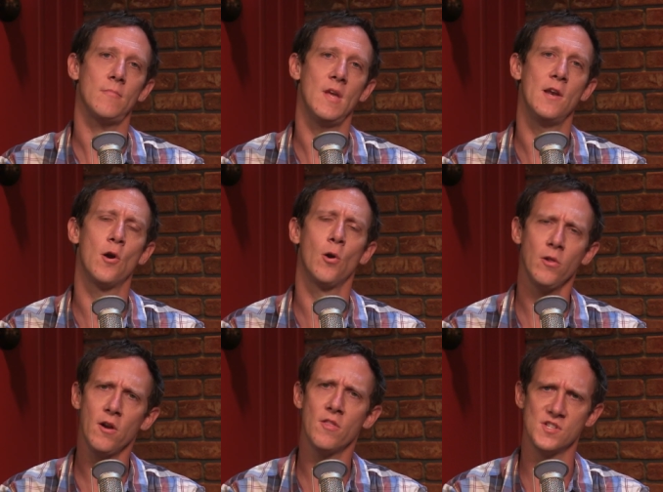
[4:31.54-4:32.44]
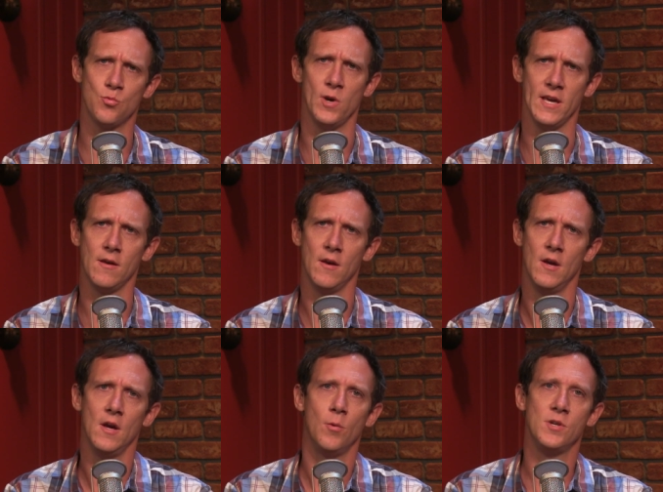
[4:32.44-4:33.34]
And earlier this week,
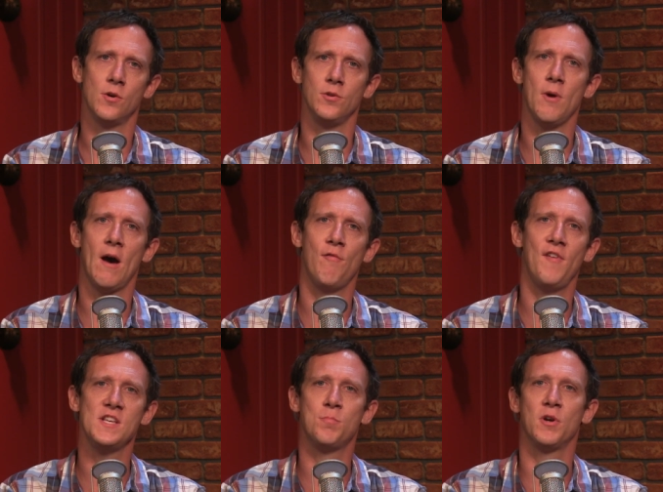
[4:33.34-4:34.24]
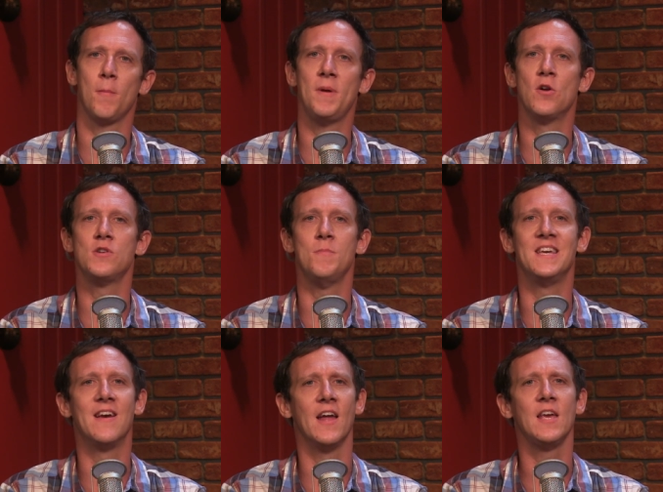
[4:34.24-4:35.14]
we told you how Facebook appeared to be
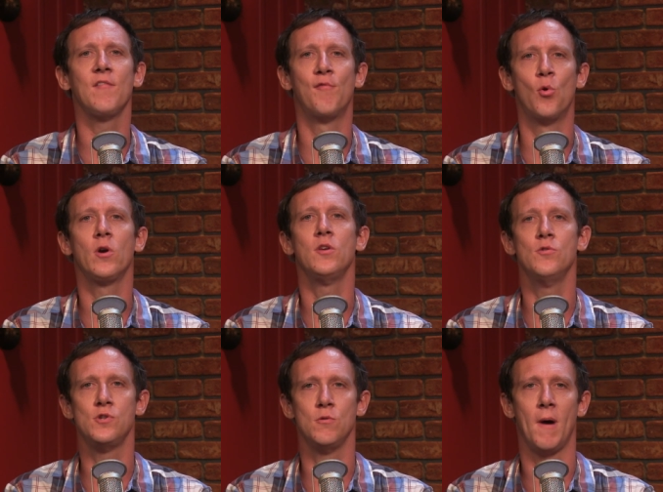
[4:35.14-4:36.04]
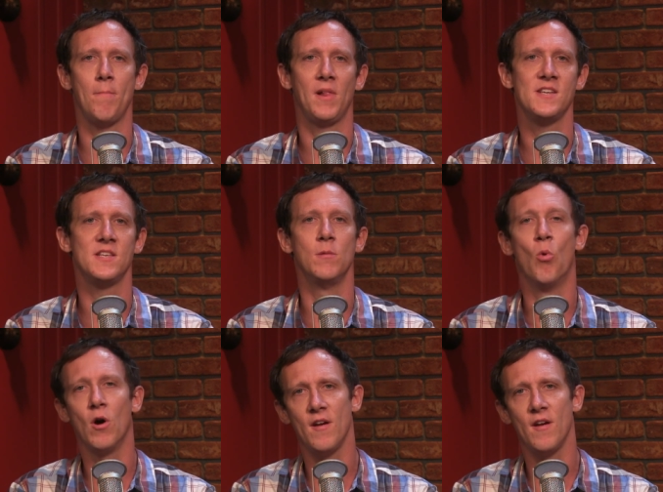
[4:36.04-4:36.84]
gunning for YouTube by placing more